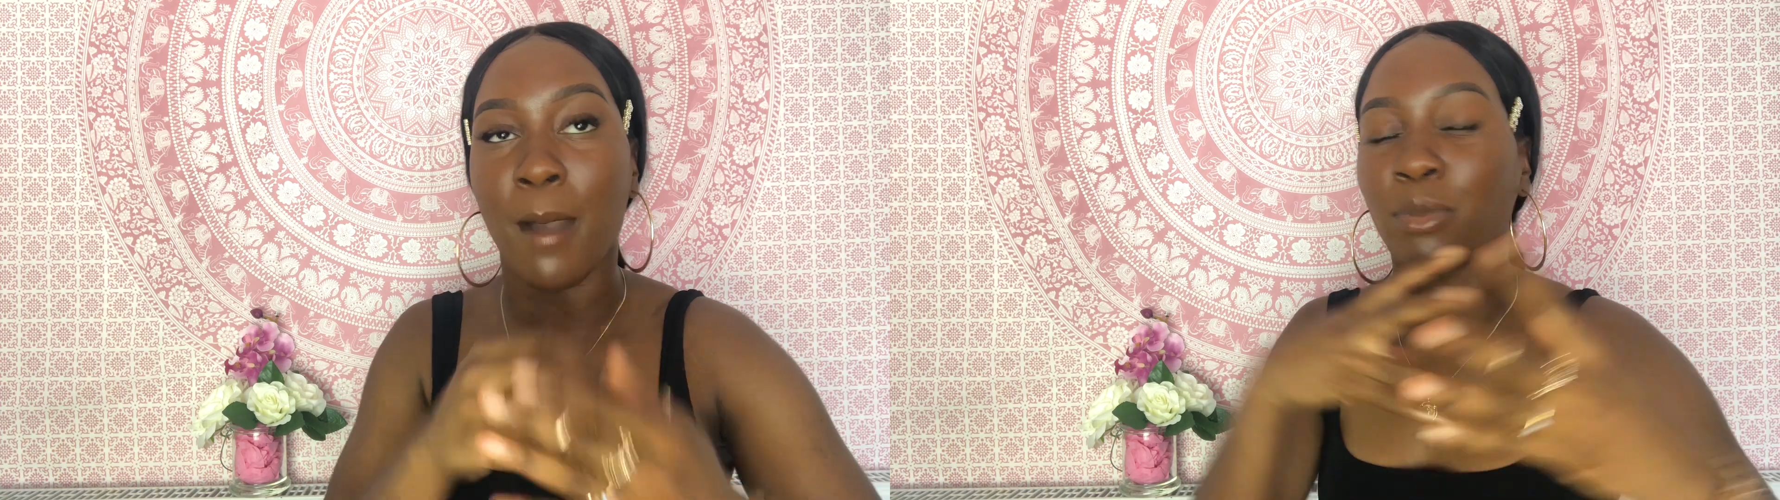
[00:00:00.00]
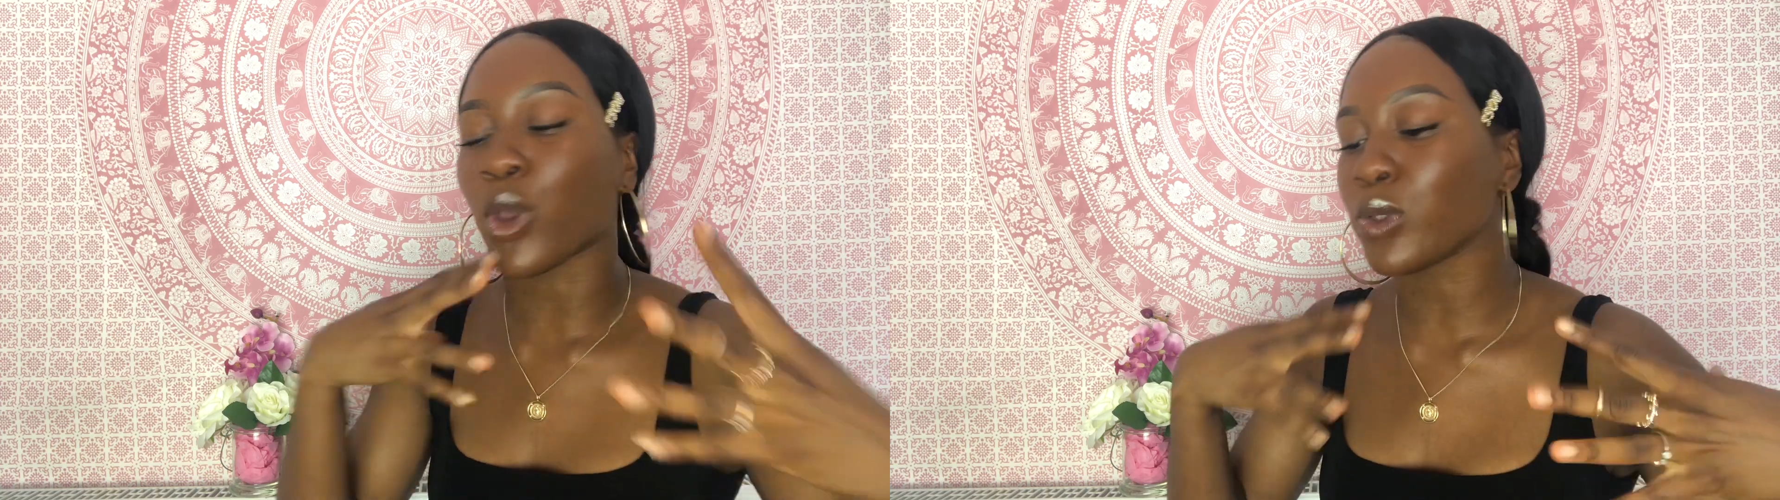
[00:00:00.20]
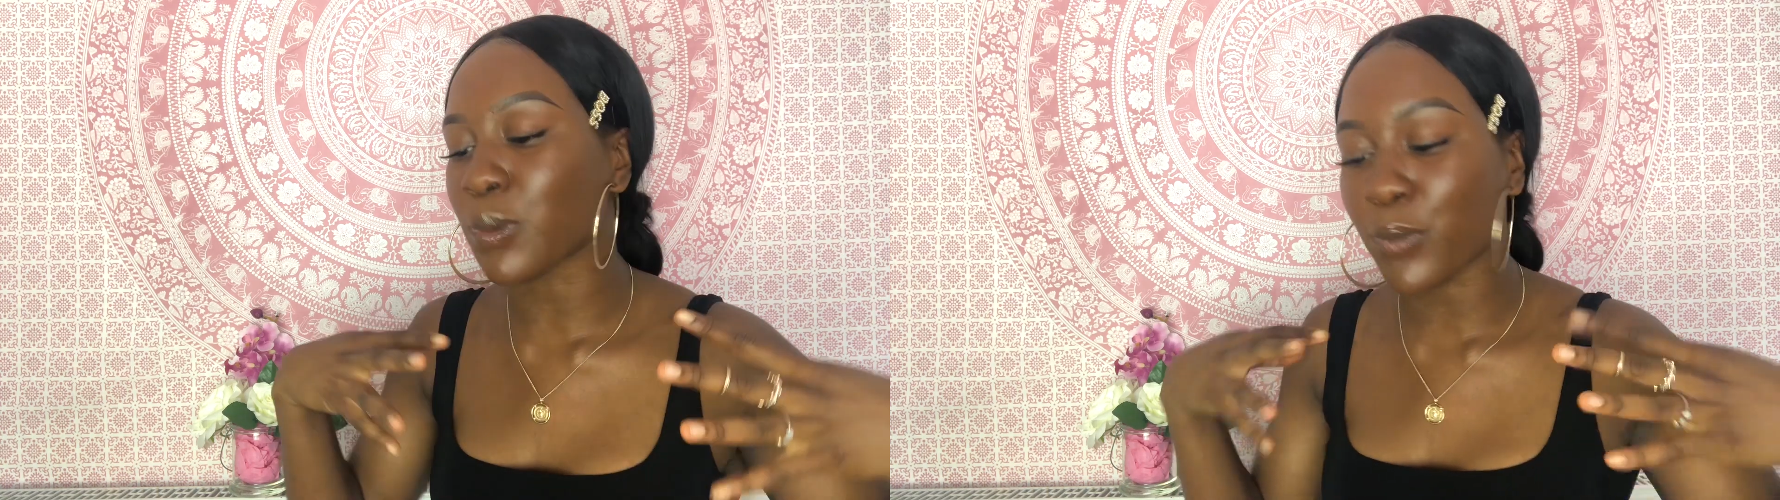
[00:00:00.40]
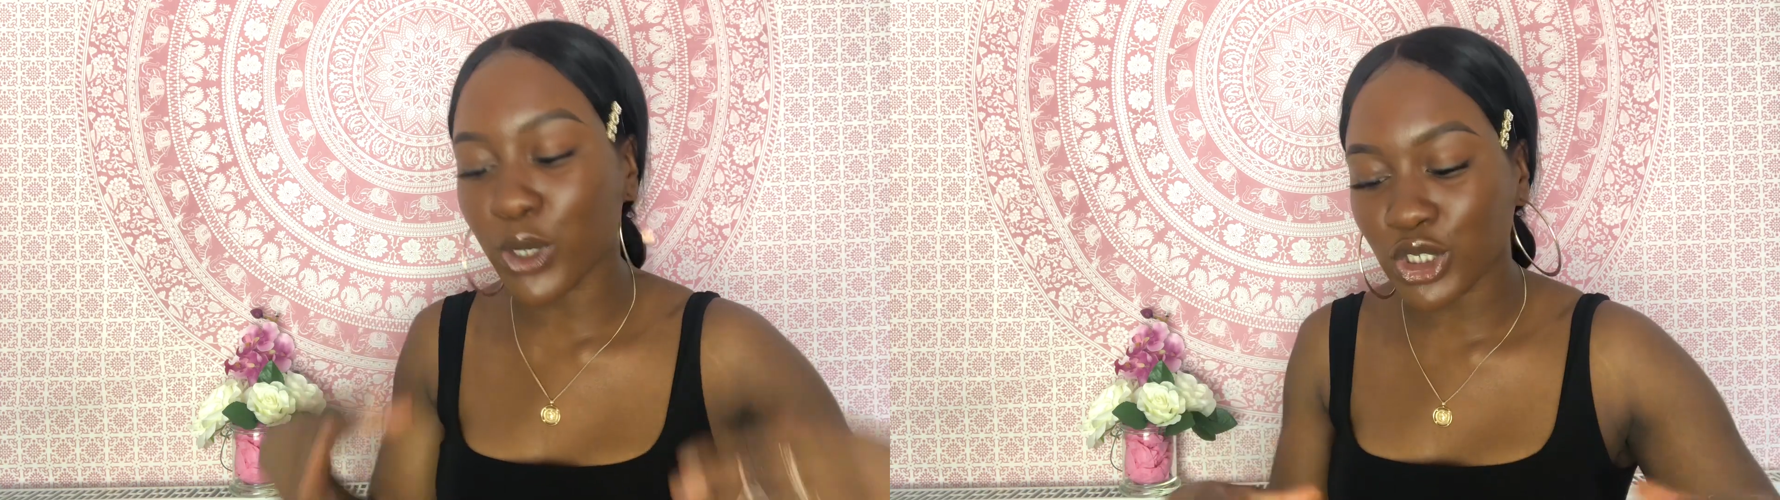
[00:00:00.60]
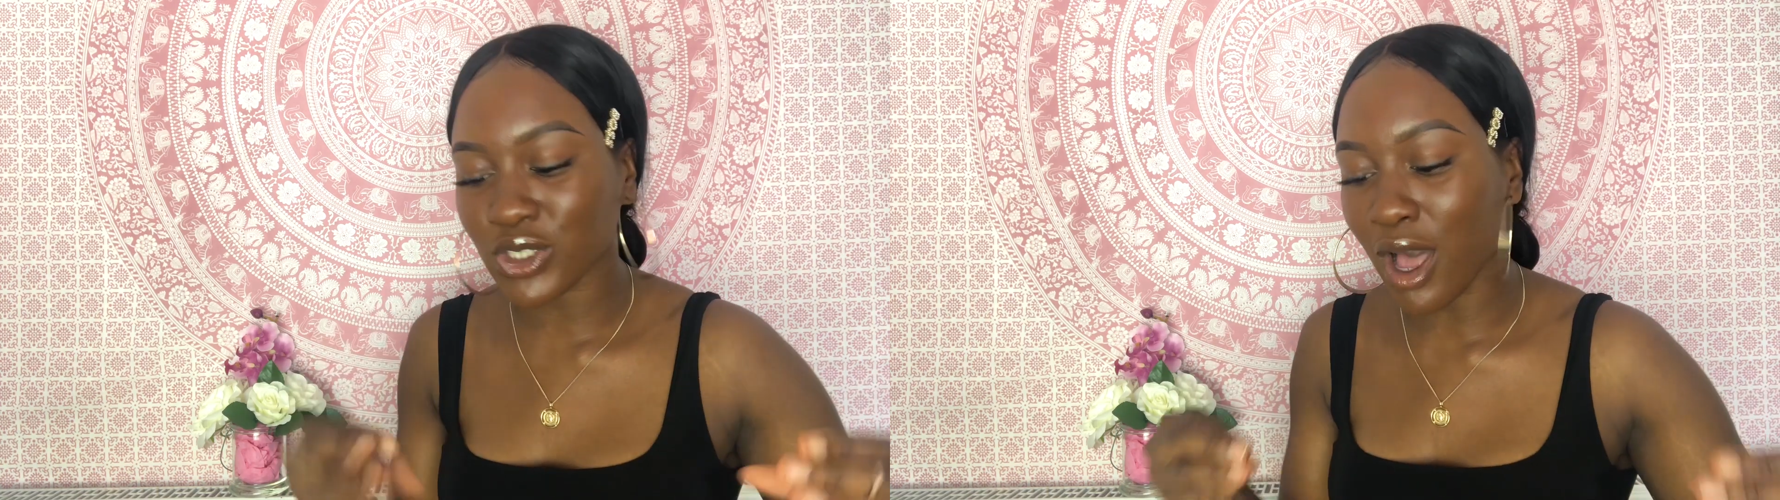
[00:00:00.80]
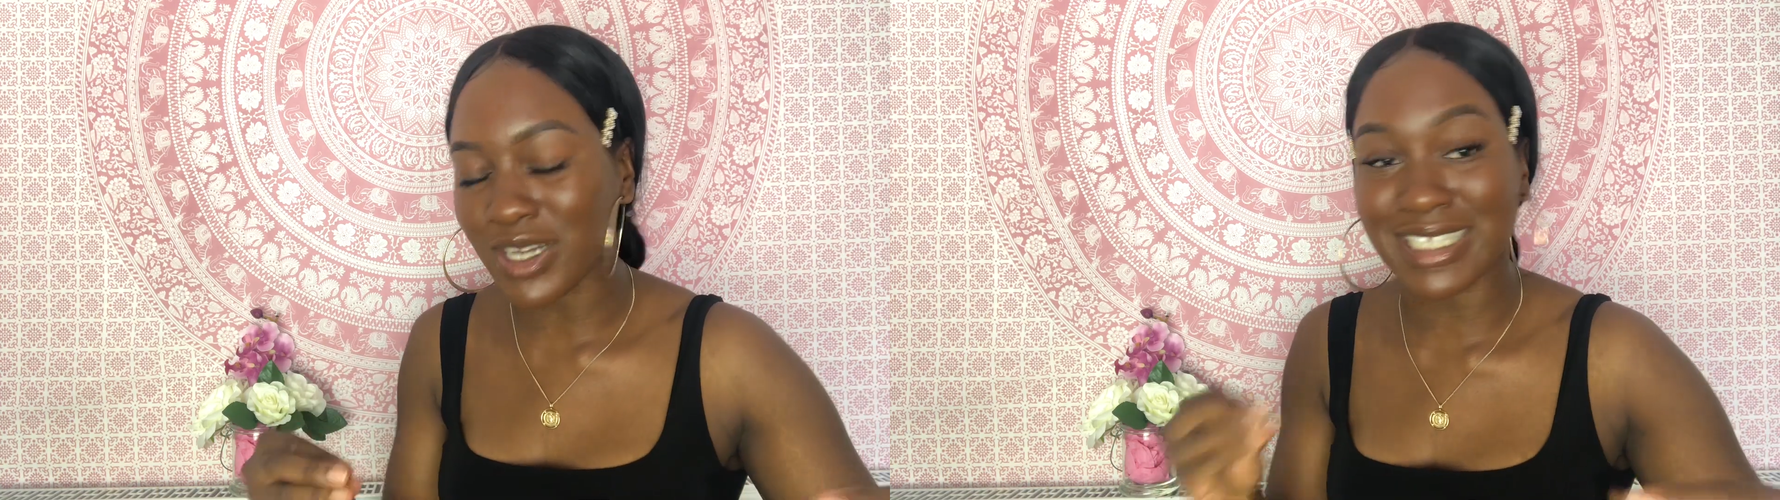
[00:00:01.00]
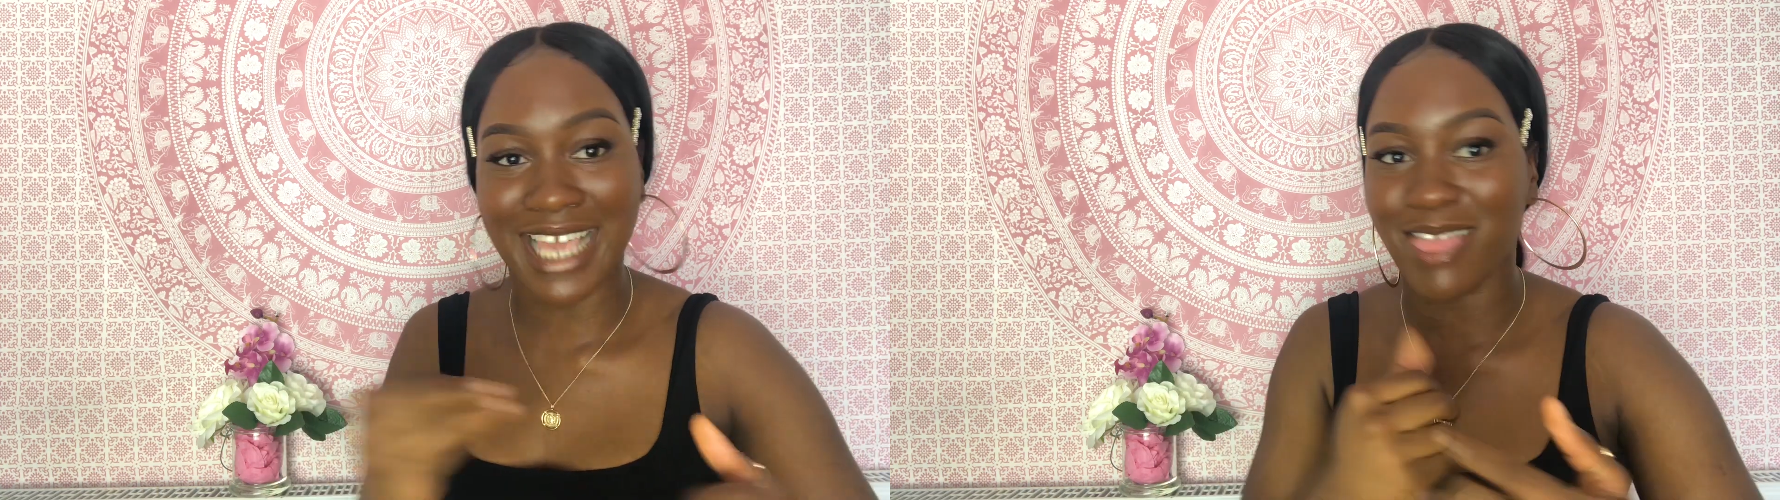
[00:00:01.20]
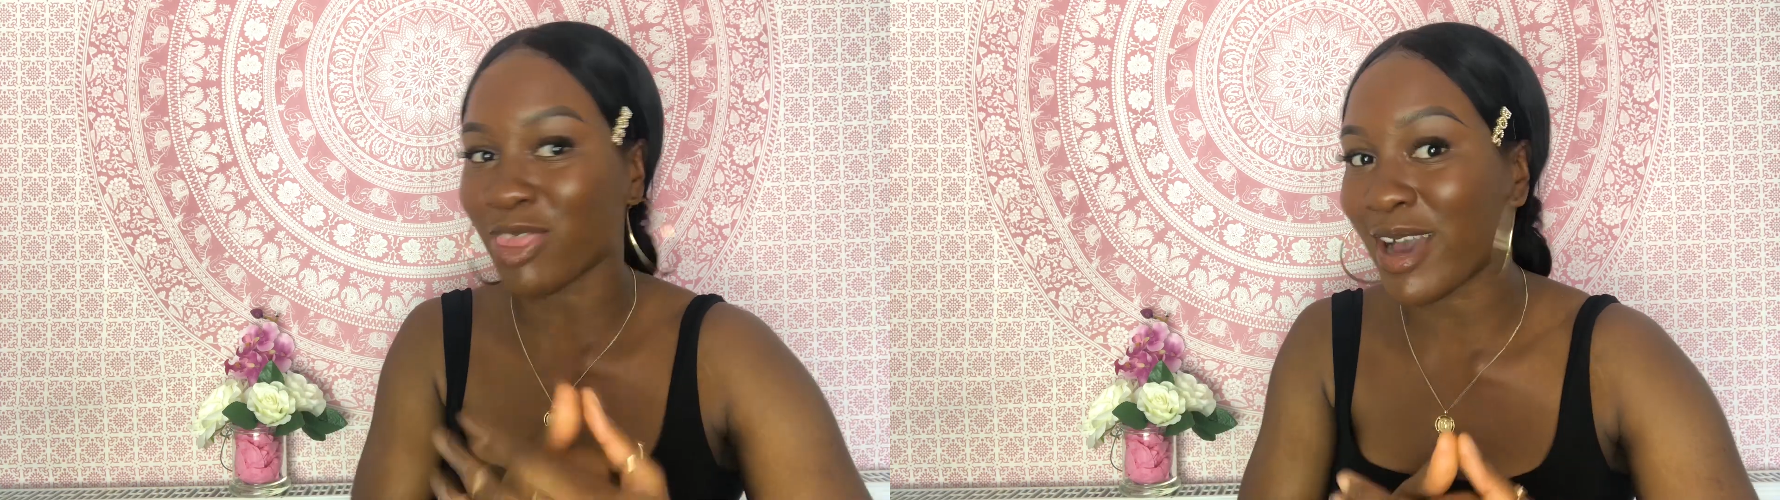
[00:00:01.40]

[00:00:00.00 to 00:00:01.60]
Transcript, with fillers: I'm going to push as hard as to get